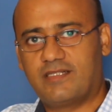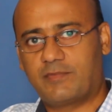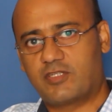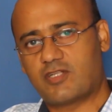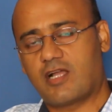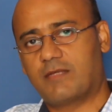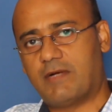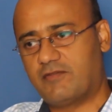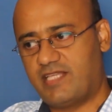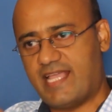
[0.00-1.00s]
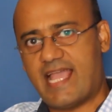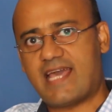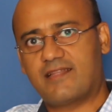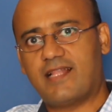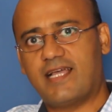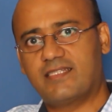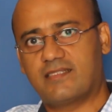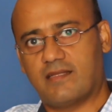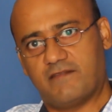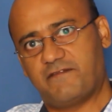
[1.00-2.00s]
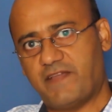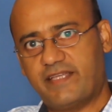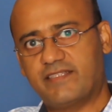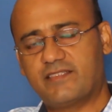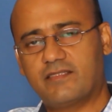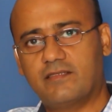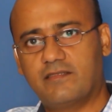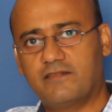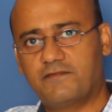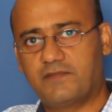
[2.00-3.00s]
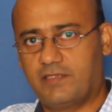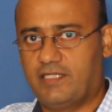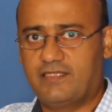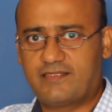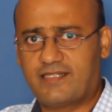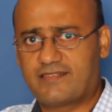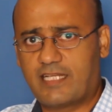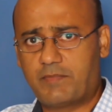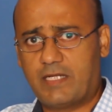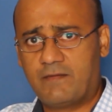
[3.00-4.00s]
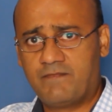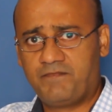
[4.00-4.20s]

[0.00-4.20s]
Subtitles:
I'm going to talk about the analyze phase of Lean Six Sigma.